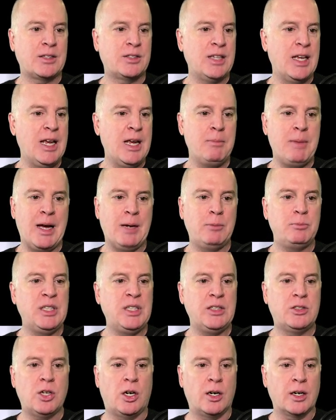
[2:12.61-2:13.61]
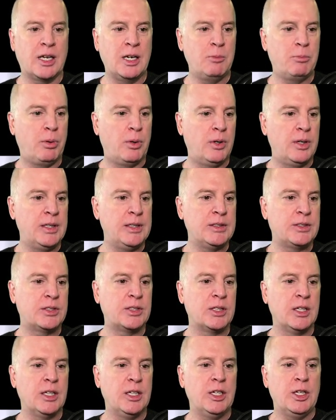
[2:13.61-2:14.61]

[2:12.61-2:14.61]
same empty talking points,